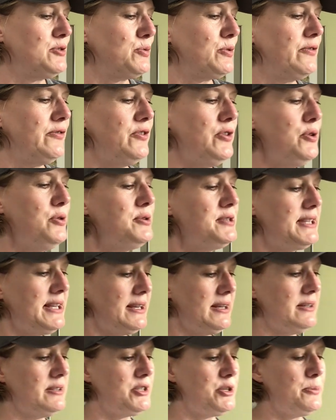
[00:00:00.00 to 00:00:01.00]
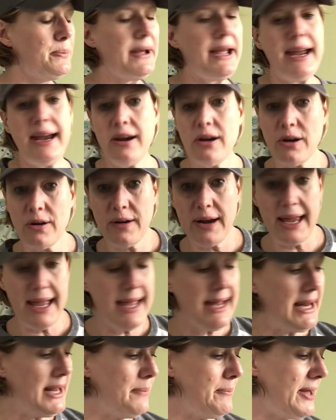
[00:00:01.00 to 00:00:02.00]
refusing to pay her
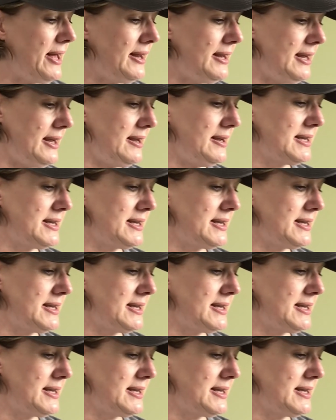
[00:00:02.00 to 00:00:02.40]
any money,